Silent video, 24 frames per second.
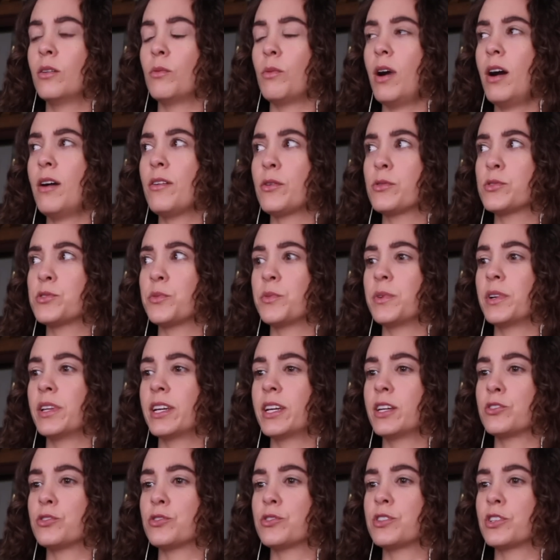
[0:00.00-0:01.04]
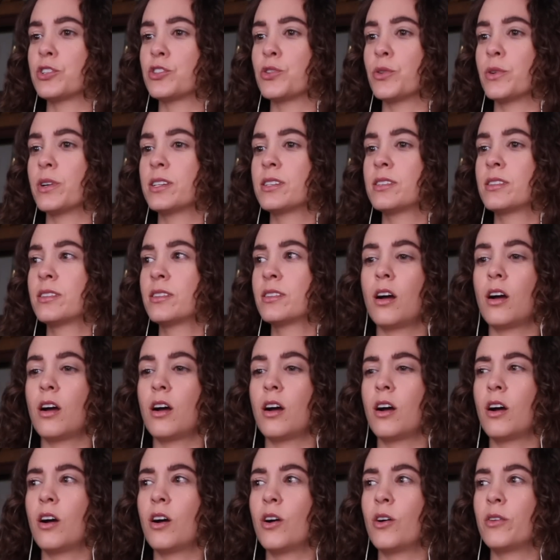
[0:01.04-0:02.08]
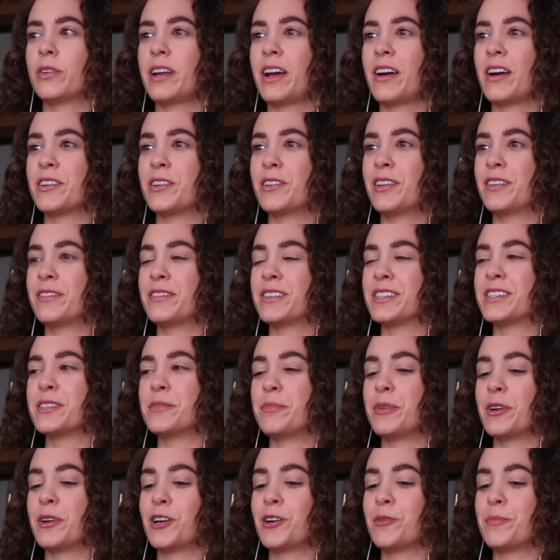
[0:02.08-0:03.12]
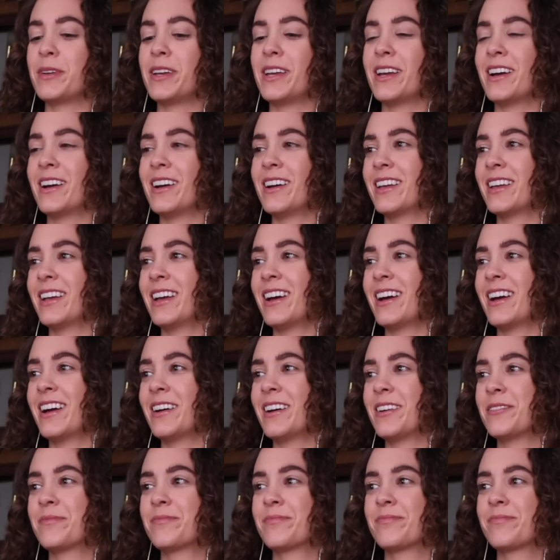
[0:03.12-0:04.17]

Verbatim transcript: Wow, that was a really interesting choice. Oh, now you live in suburbia, yeah.